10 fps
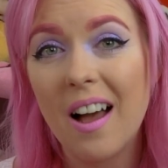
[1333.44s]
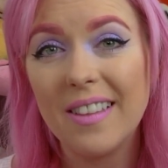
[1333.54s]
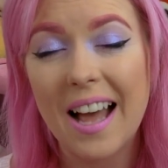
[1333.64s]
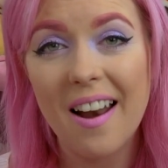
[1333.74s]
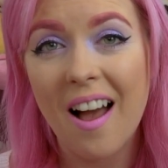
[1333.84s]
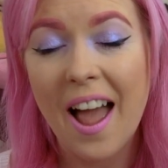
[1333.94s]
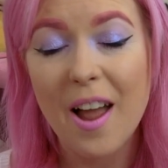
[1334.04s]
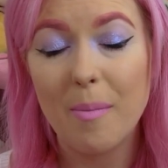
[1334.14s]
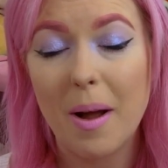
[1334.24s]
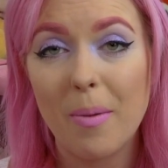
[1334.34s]
that
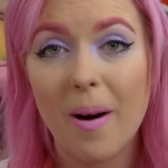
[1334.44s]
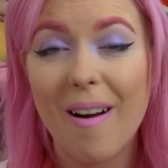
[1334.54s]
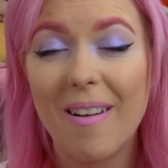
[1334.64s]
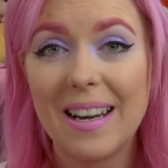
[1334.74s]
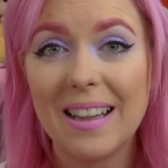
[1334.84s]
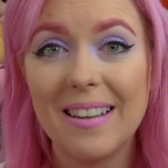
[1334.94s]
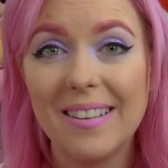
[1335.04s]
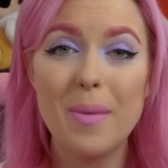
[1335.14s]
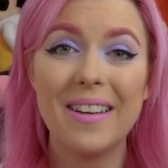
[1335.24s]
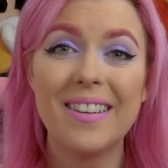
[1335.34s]
high on my priority
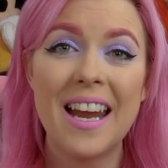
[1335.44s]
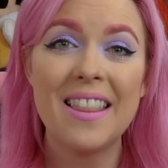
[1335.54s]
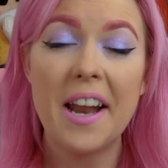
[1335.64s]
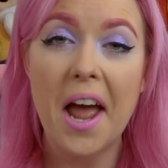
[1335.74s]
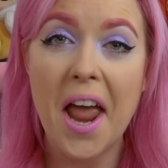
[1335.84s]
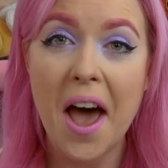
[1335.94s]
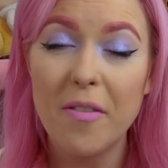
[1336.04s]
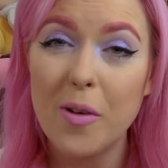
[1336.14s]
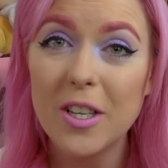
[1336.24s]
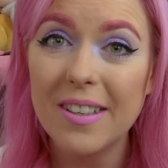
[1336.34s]
list. In saying that, I
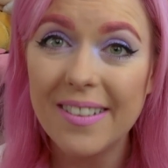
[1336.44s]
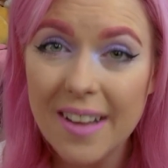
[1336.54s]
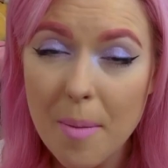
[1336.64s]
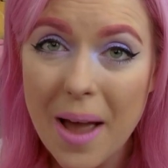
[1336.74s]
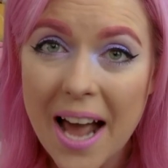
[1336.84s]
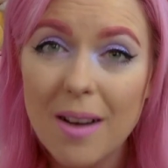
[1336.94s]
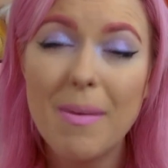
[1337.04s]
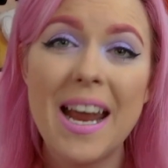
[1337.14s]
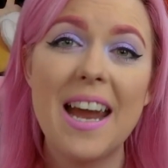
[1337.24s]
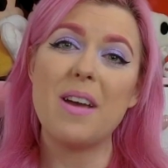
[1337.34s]
have watched some
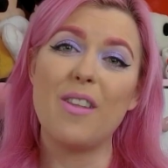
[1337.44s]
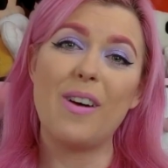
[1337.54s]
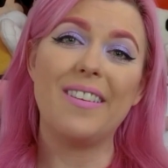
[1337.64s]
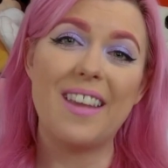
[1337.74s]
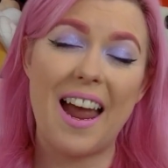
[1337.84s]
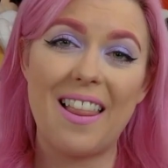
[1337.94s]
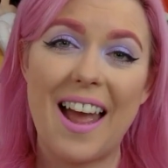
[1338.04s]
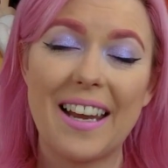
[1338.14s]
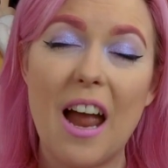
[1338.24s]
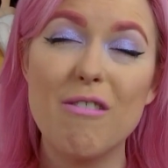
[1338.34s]
anime, and the ones that I
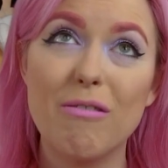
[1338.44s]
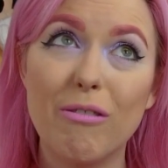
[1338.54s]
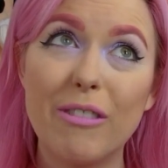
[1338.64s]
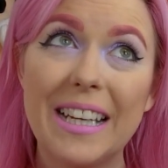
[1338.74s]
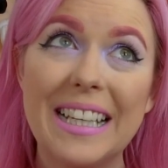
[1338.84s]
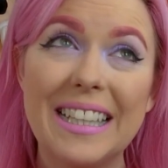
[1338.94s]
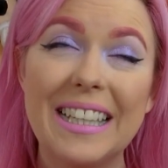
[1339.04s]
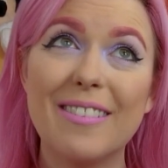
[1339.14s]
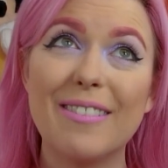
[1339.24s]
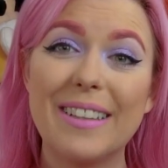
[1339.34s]
like, I
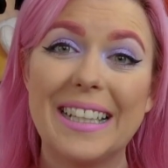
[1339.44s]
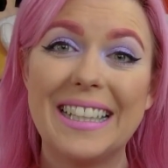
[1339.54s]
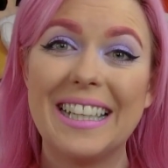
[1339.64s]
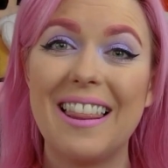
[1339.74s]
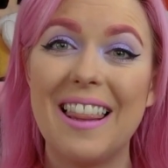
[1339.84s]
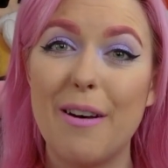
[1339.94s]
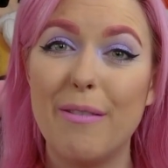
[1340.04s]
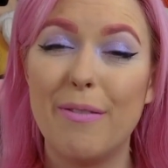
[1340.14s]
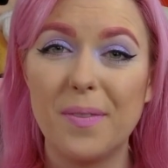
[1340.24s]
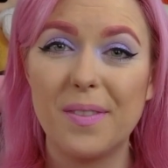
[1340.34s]
really, really
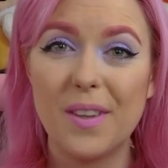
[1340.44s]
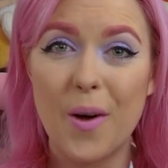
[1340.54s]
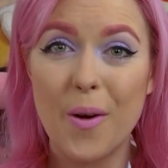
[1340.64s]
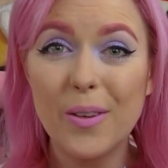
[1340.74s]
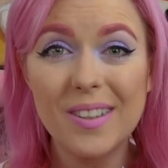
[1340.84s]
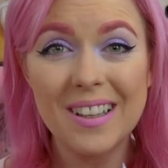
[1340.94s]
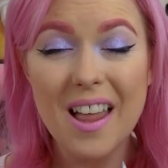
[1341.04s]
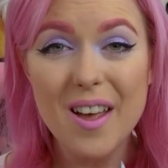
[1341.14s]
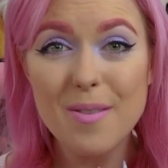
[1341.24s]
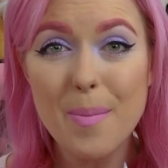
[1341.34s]
love Host
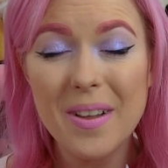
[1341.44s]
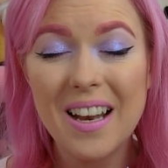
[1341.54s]
Club,